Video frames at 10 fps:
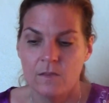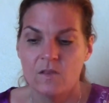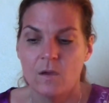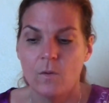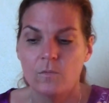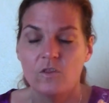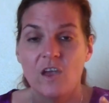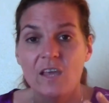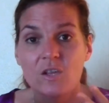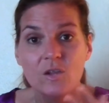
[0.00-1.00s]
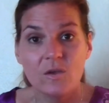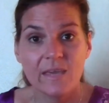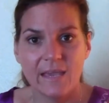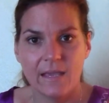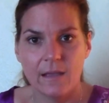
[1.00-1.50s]
So just
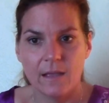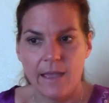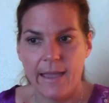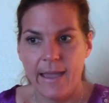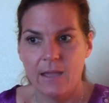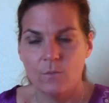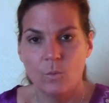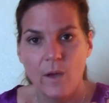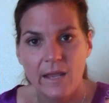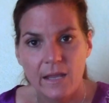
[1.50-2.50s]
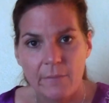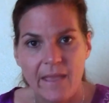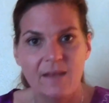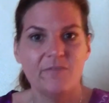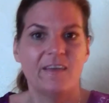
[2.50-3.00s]
looking at what
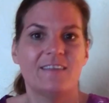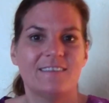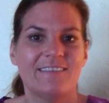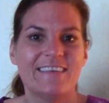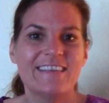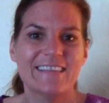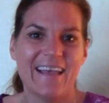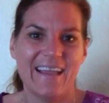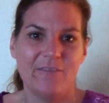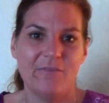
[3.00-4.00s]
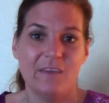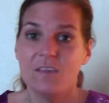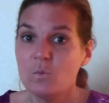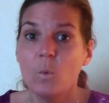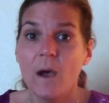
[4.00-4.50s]
manifested this life
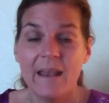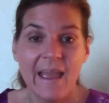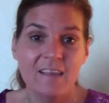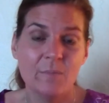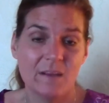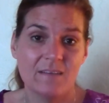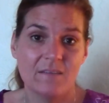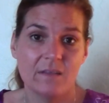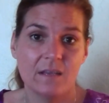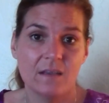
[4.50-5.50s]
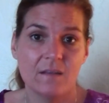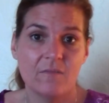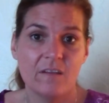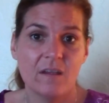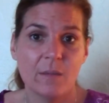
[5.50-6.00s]
is one aspect of it, and
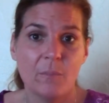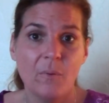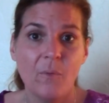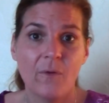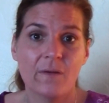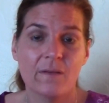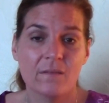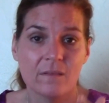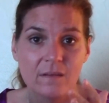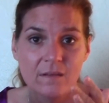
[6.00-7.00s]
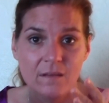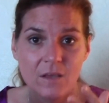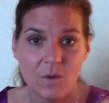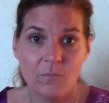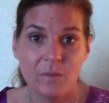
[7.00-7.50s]
a very important
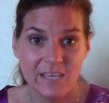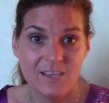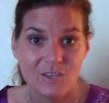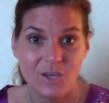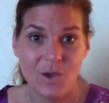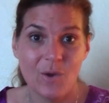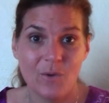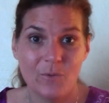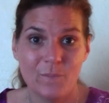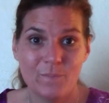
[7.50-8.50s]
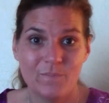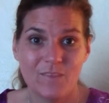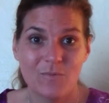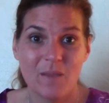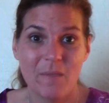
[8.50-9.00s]
place to go.
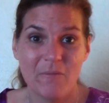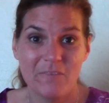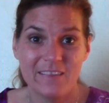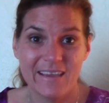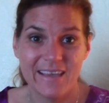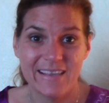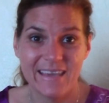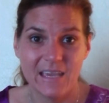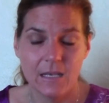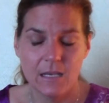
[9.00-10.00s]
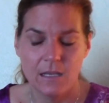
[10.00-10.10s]
That's why I'm emphasizing it.